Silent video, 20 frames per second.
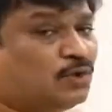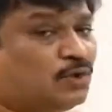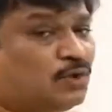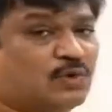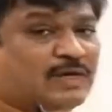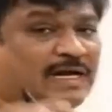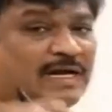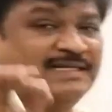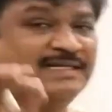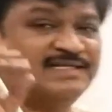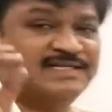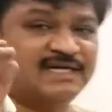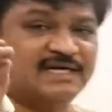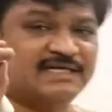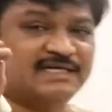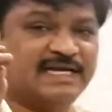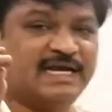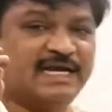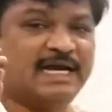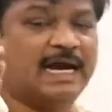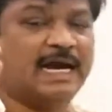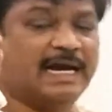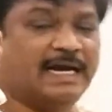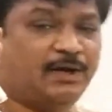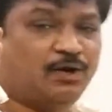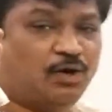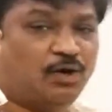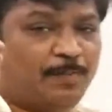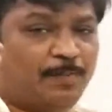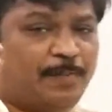construct a
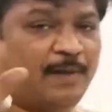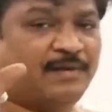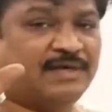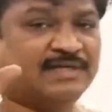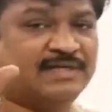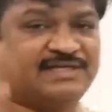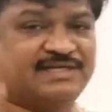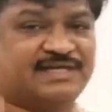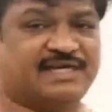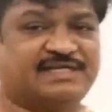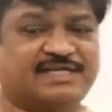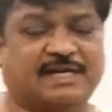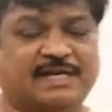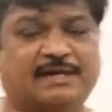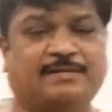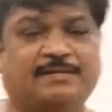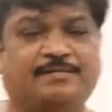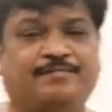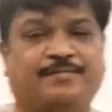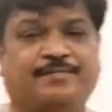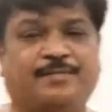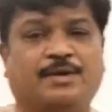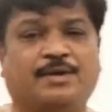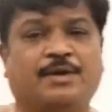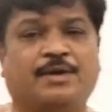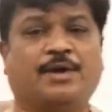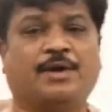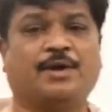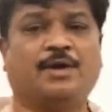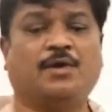hydro power station,
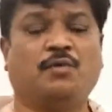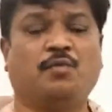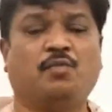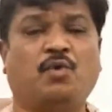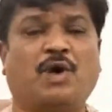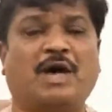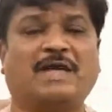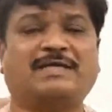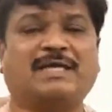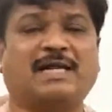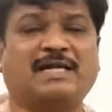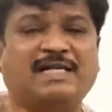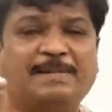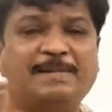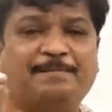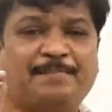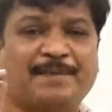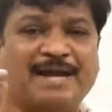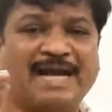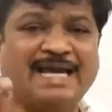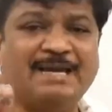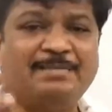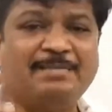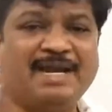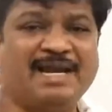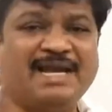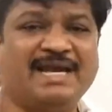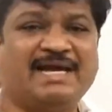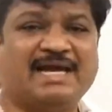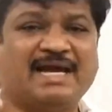what are the
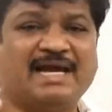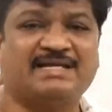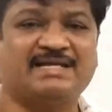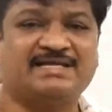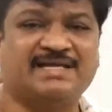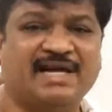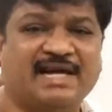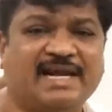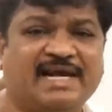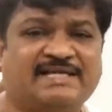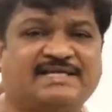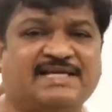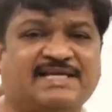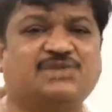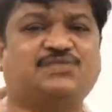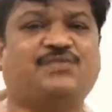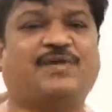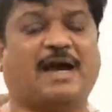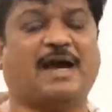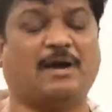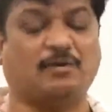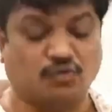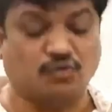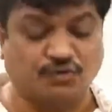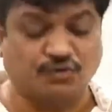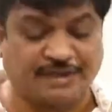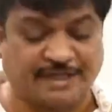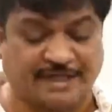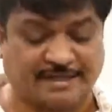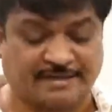primary considerations we have to
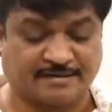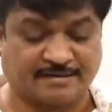take?